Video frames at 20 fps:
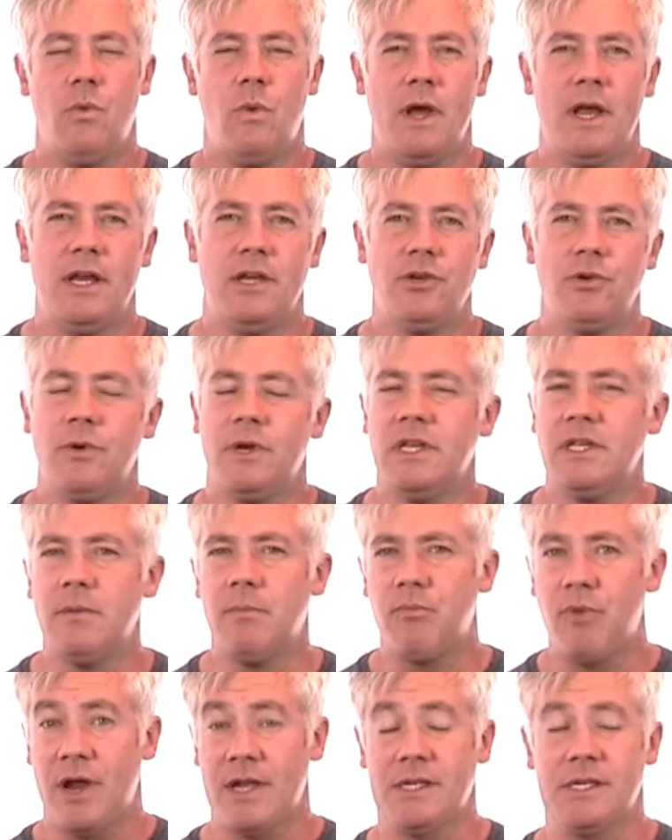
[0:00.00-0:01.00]
when you're in
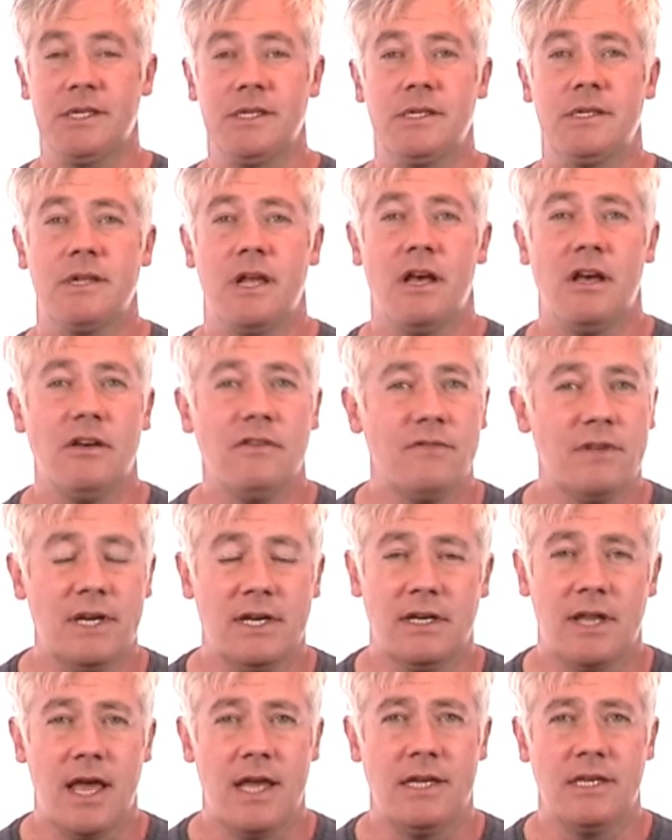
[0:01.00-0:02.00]
the presence of an
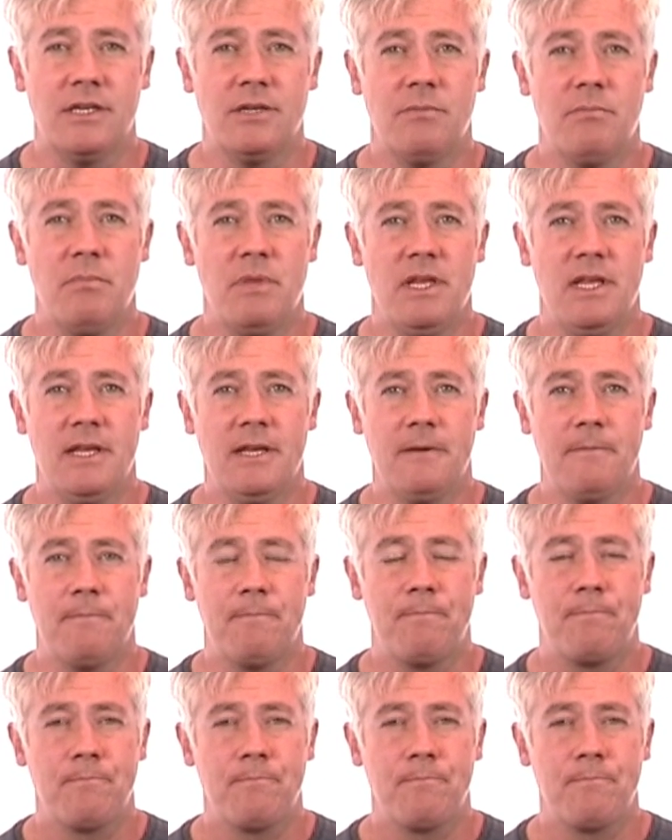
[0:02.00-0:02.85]
enlightened being.